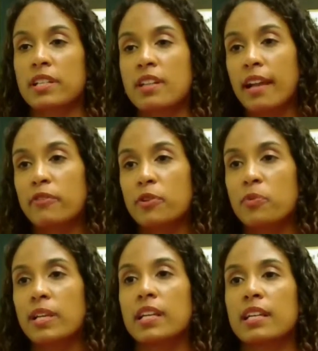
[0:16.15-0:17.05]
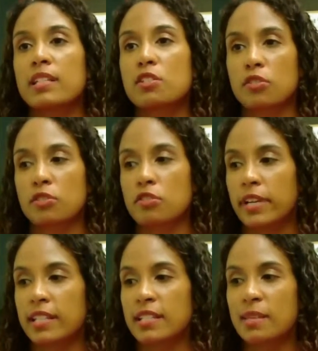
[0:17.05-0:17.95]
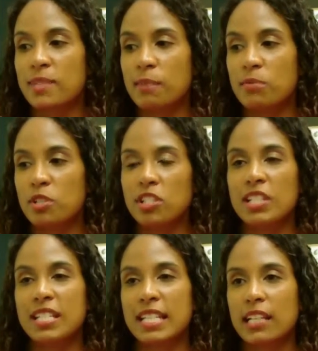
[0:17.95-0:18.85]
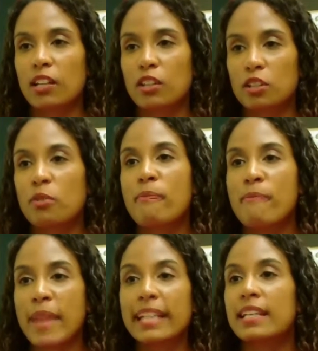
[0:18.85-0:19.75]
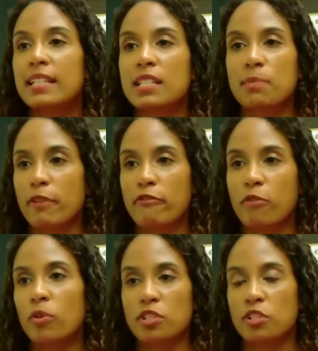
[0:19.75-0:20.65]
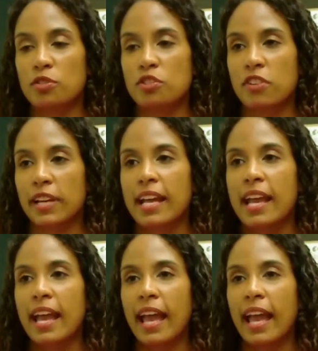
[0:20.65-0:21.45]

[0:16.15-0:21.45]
and not everyone needs surgery. Sometimes you just need a little maintenance before surgery.